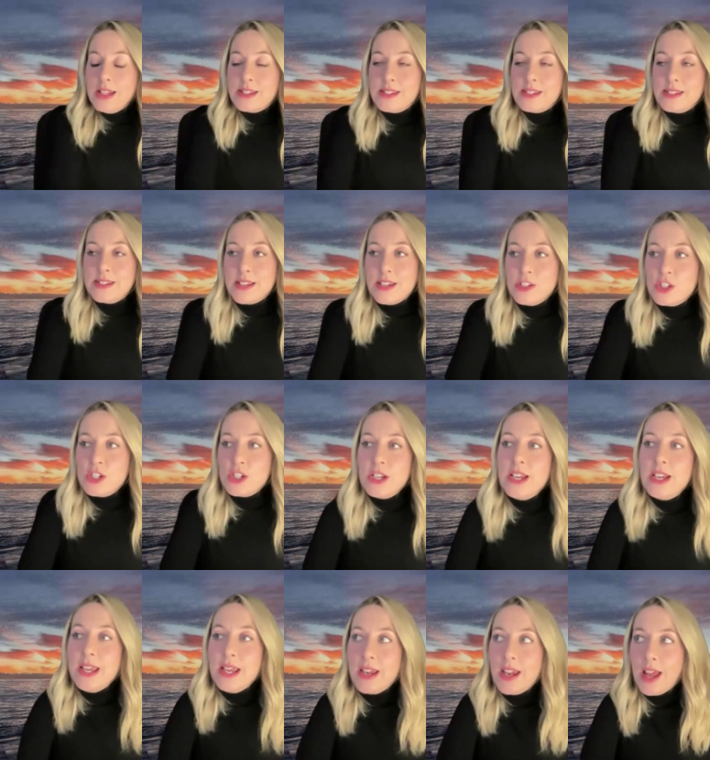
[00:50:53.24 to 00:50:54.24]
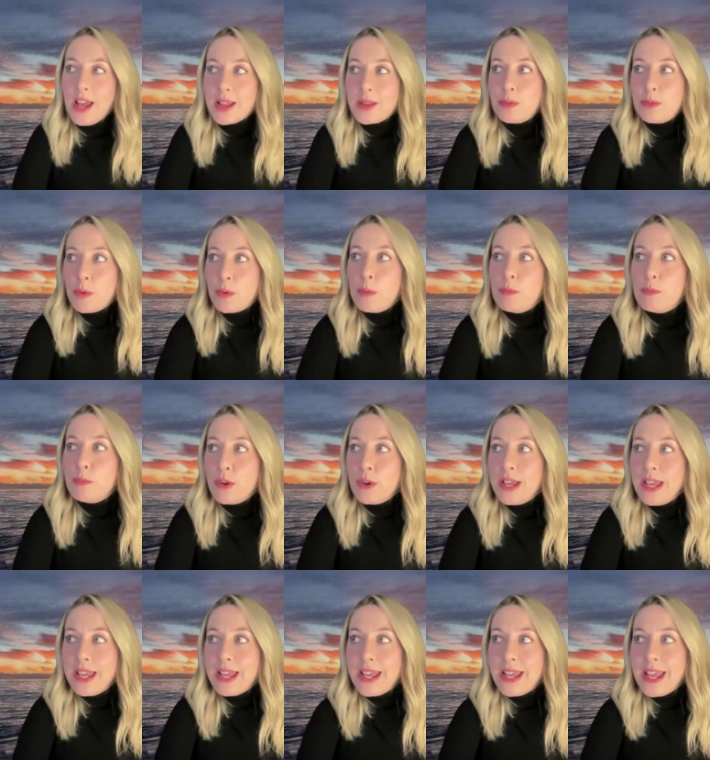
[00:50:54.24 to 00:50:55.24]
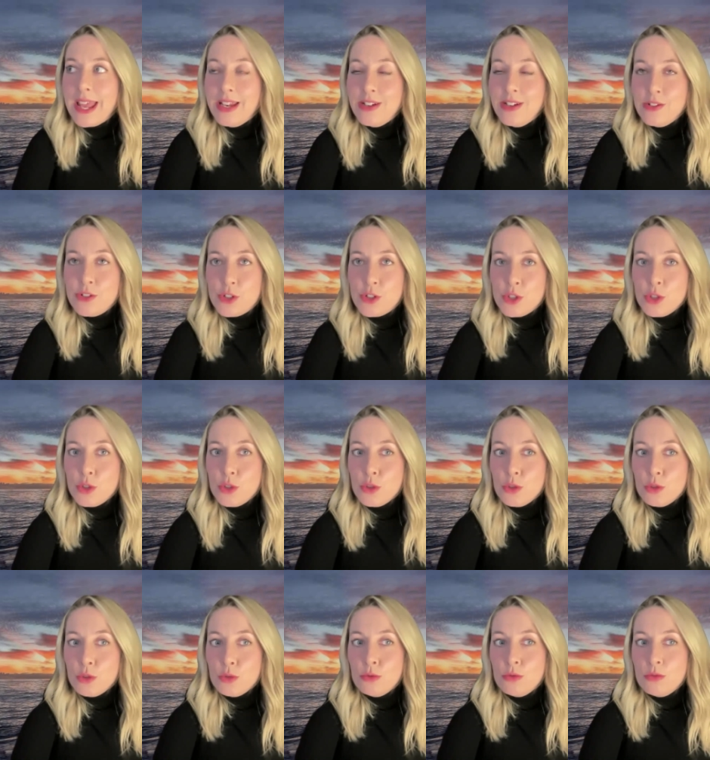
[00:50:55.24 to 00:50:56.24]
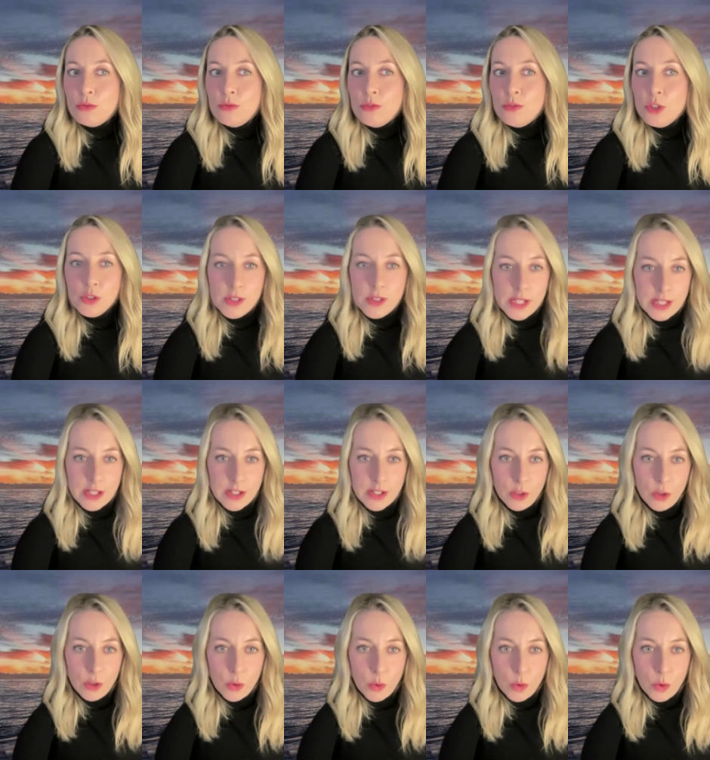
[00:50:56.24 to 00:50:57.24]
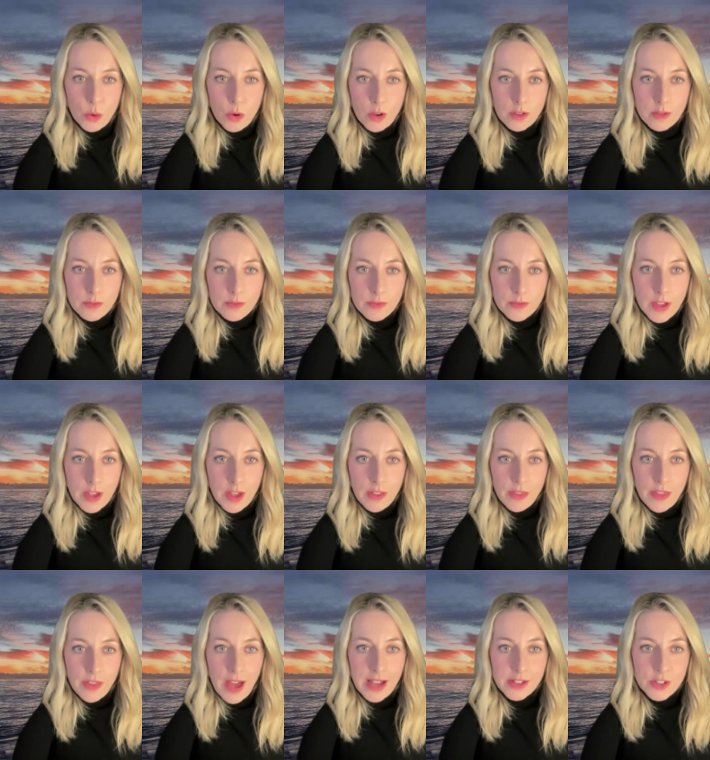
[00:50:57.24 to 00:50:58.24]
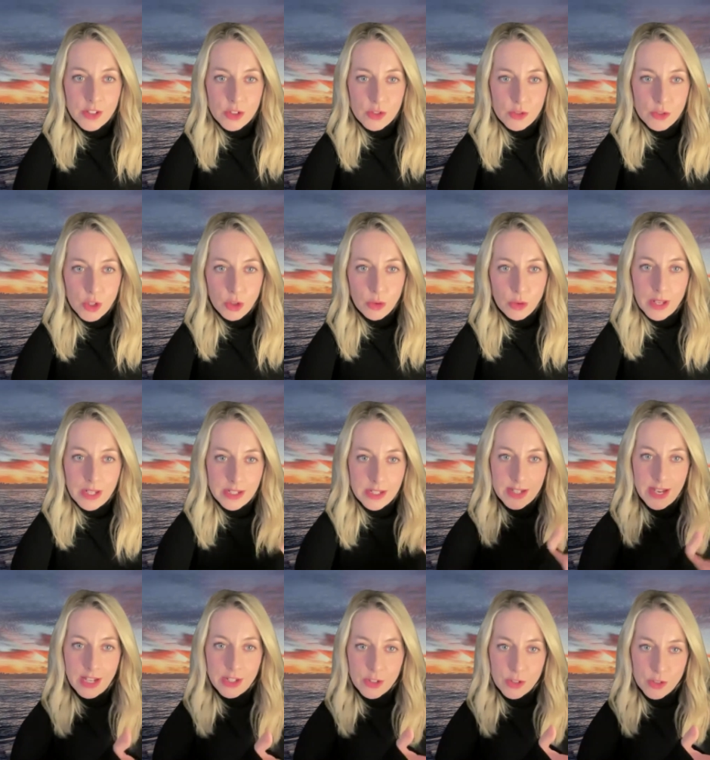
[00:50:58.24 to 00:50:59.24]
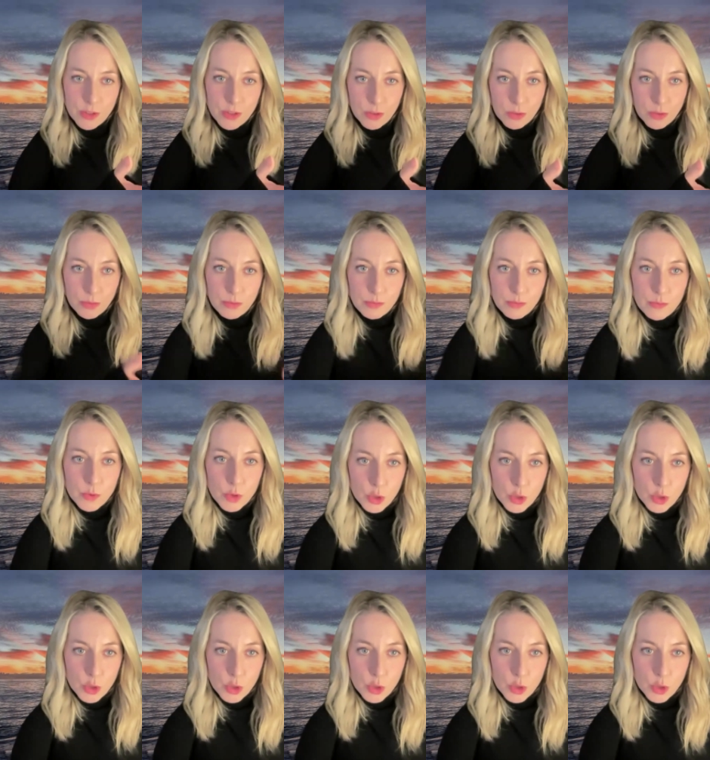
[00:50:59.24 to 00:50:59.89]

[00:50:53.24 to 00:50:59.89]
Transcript: It's essentially like the bringing into New Zealand law that new international